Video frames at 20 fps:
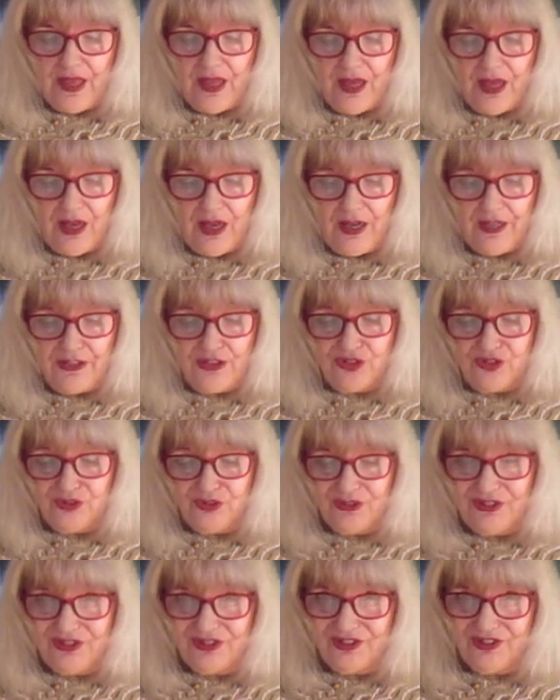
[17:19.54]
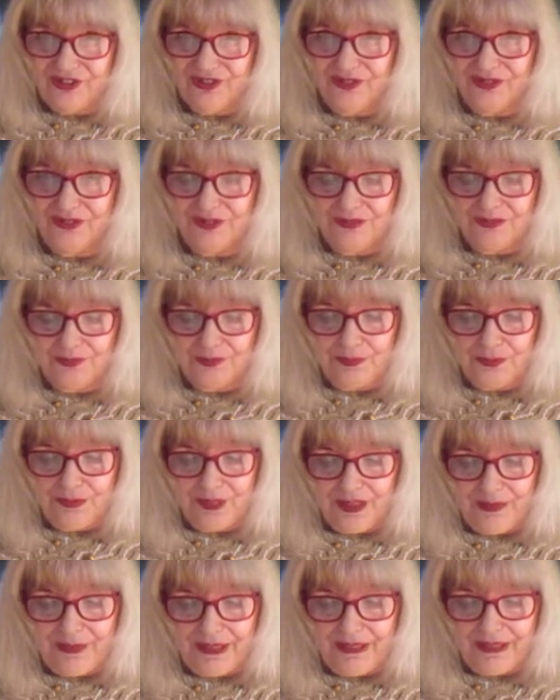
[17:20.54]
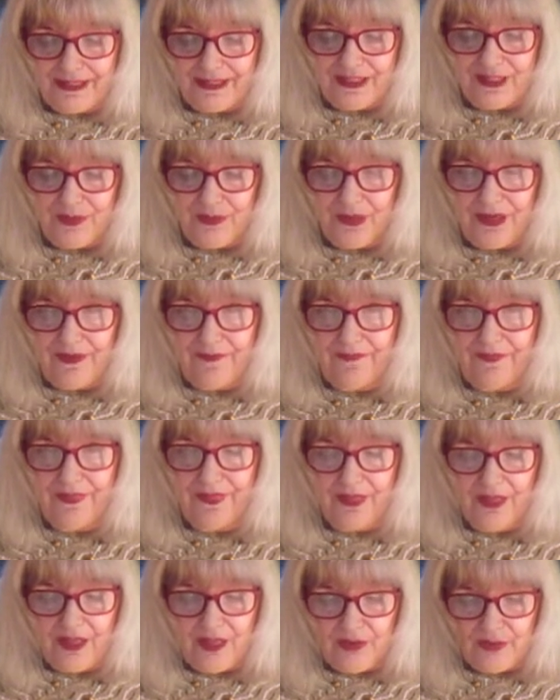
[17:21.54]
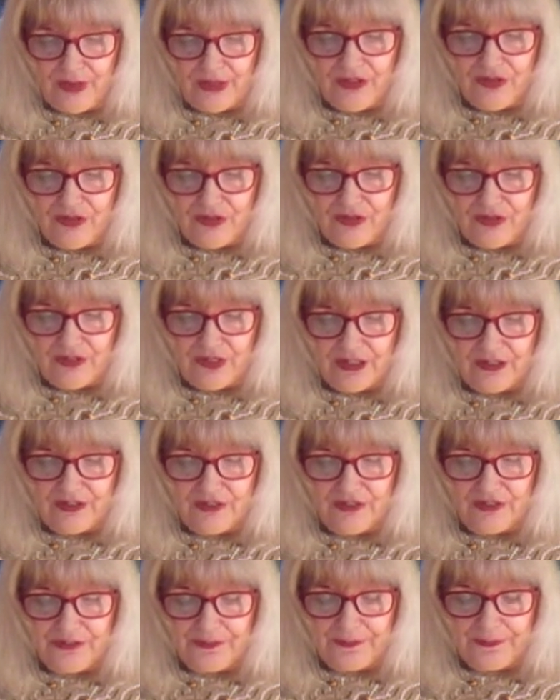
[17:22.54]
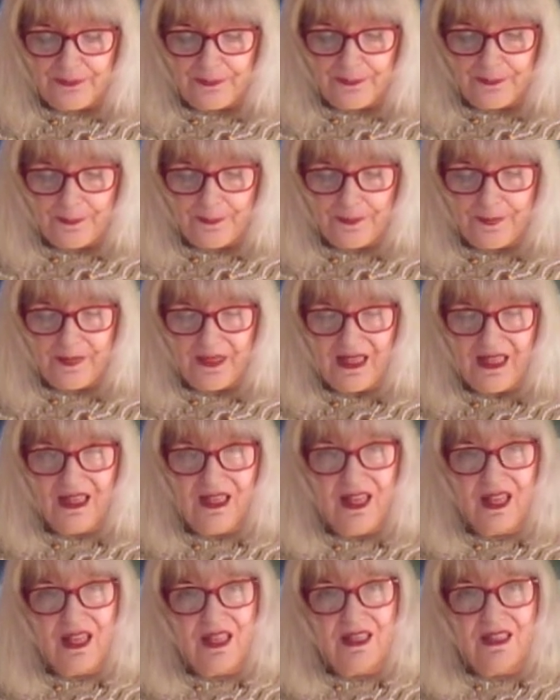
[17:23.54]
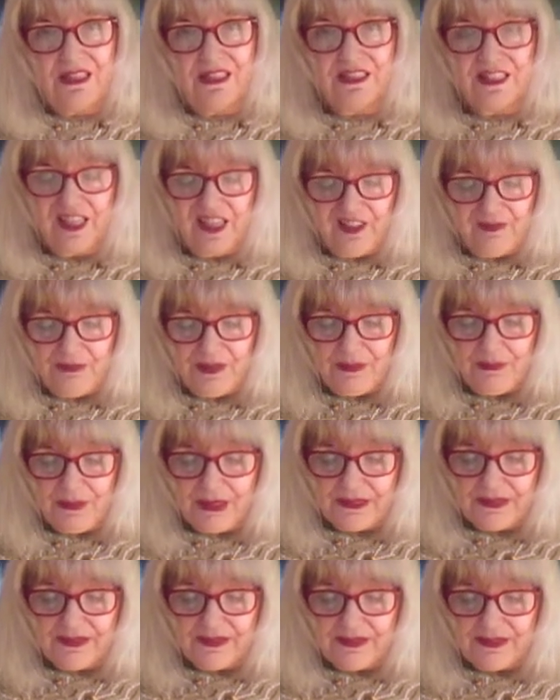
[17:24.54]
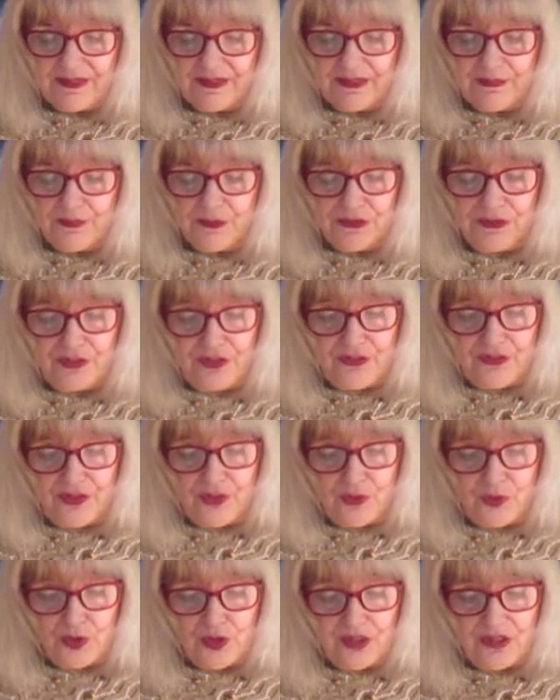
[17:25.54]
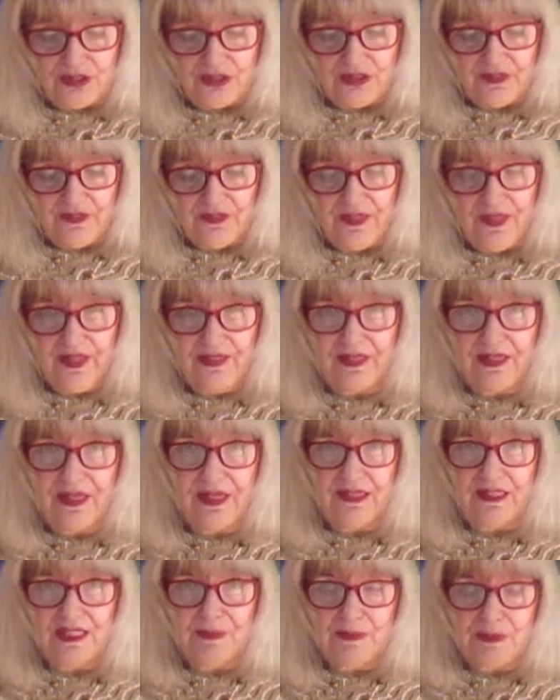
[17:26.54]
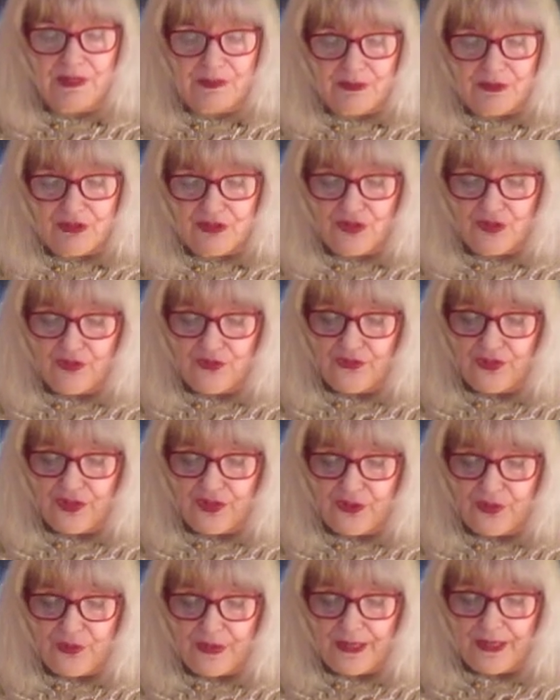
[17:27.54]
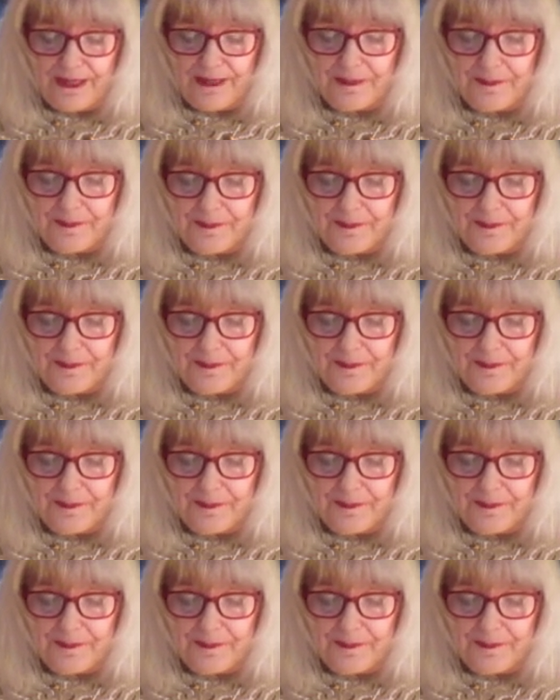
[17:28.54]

I knew it too, but I went anyway. I went to the doctor. He gave me medicine, but nothing worked, and the hospital was too far away.